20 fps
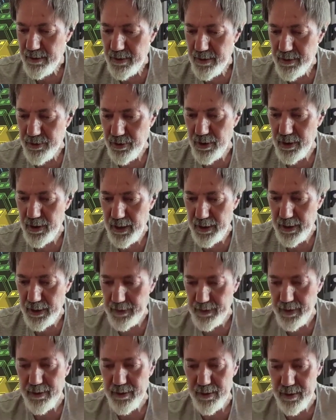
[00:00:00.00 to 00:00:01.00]
So I
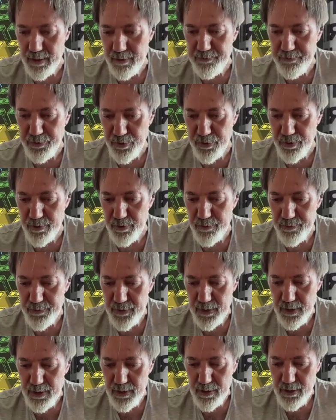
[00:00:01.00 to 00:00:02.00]
attended a few
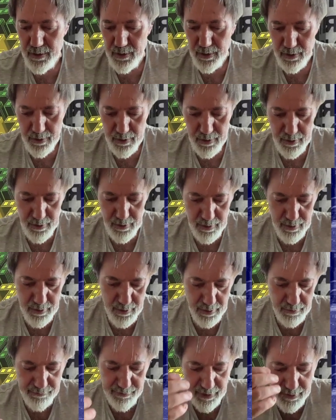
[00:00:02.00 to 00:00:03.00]

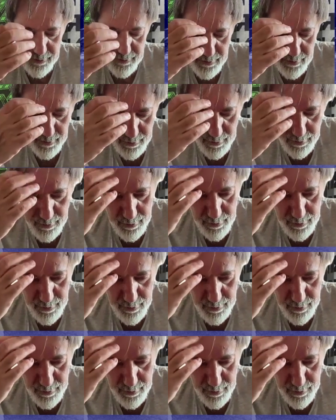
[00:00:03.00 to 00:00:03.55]
events,